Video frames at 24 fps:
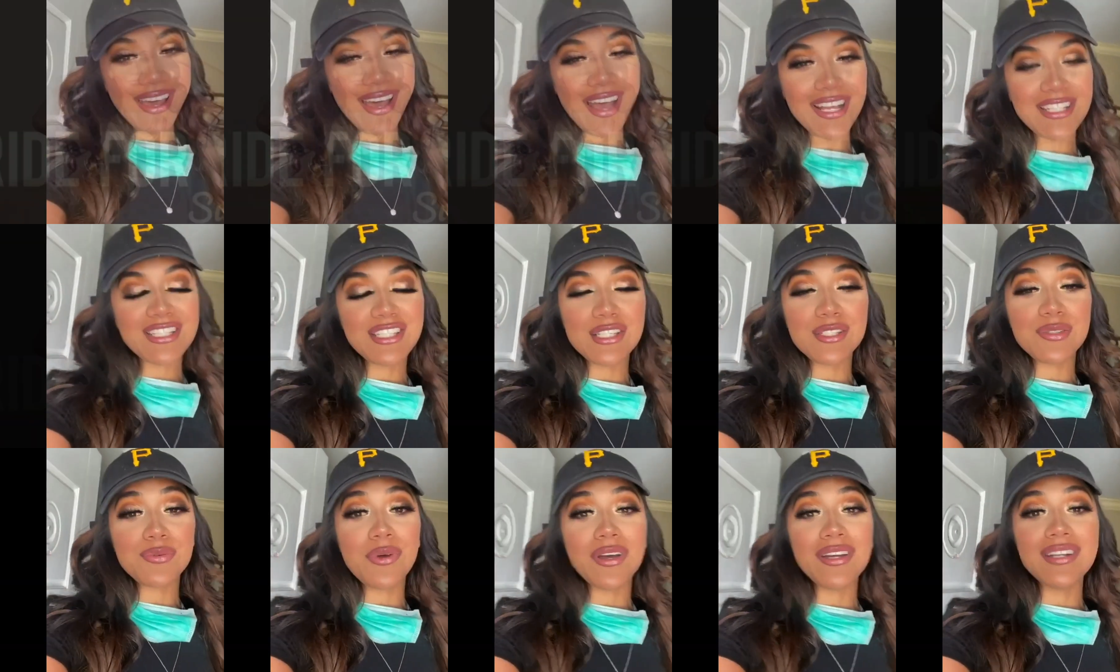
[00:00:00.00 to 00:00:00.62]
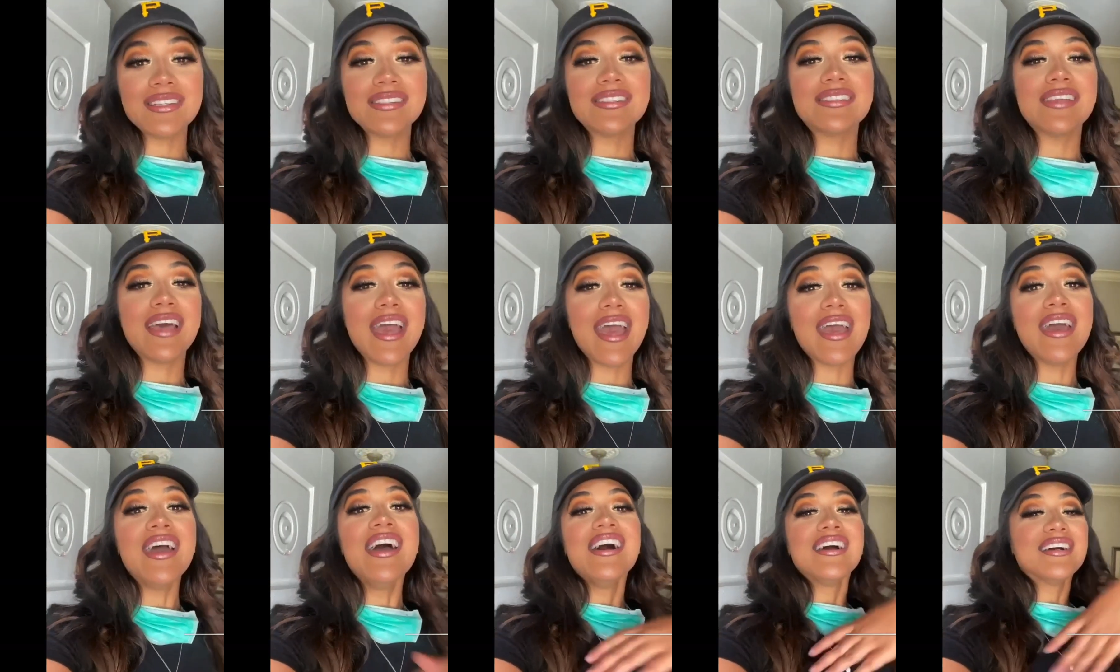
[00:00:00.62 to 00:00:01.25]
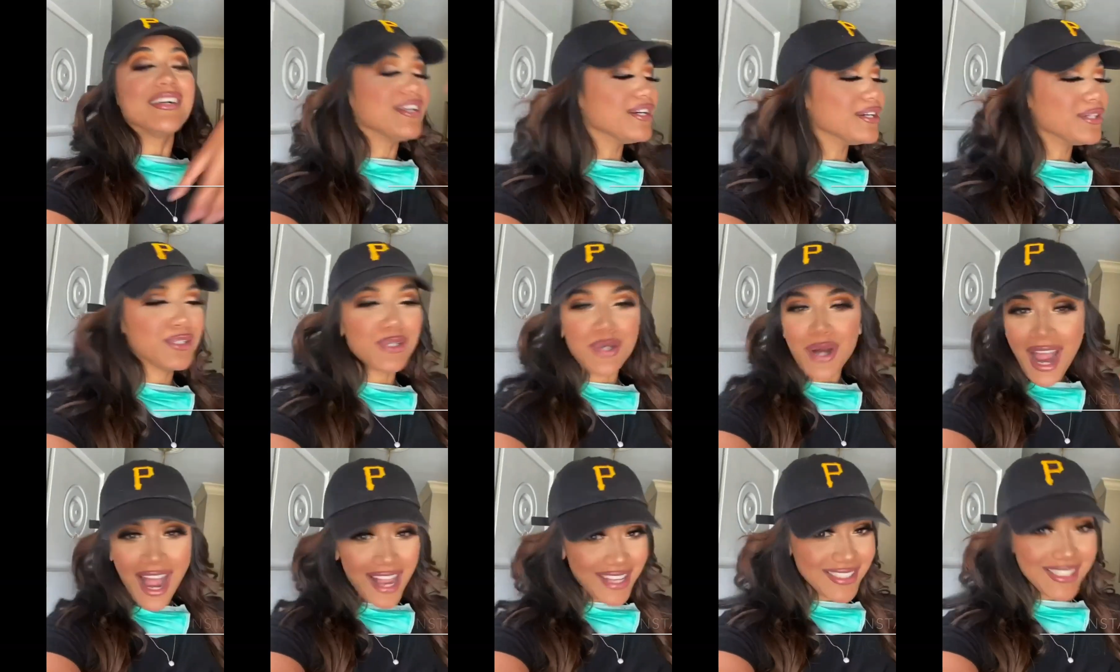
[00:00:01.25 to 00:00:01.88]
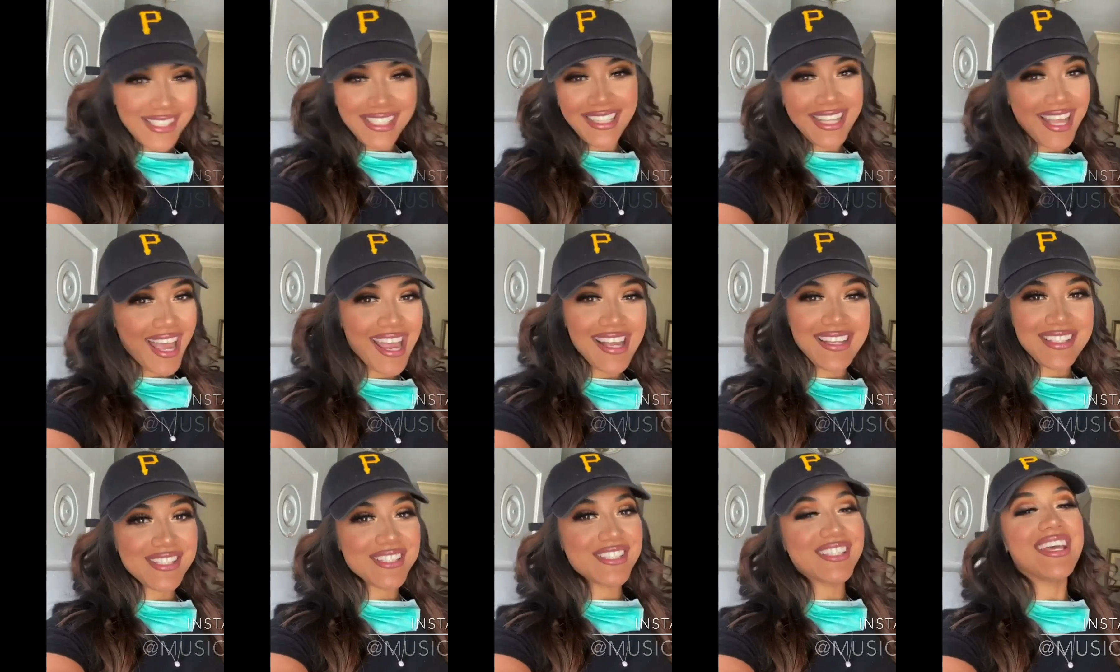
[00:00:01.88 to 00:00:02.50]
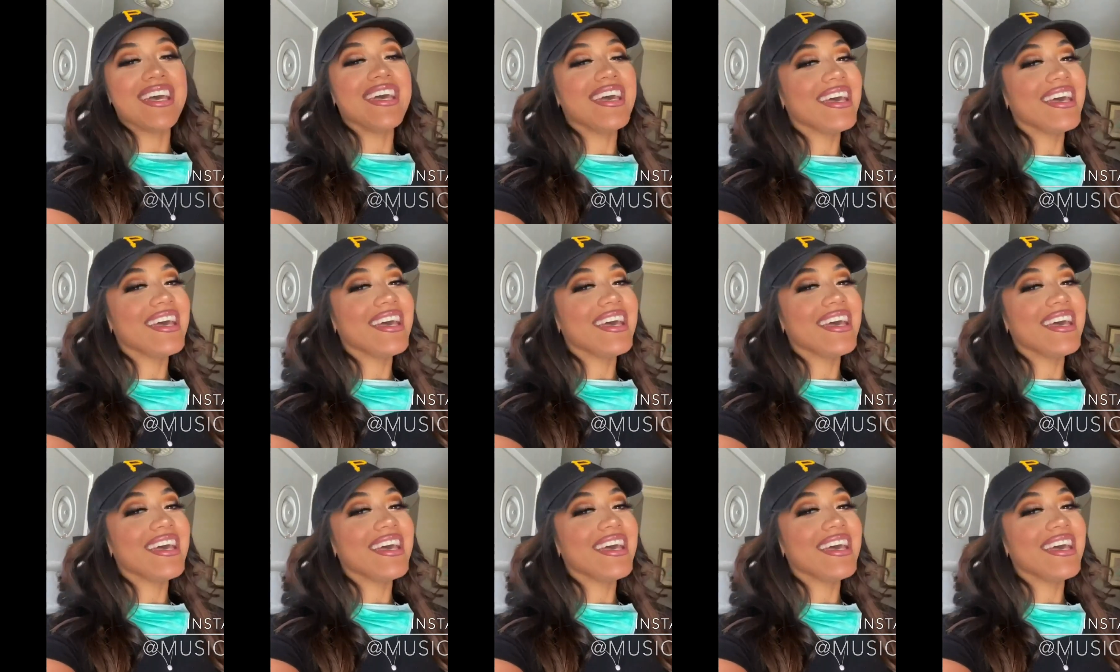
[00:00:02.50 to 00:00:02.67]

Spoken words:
I just want to say congratulations!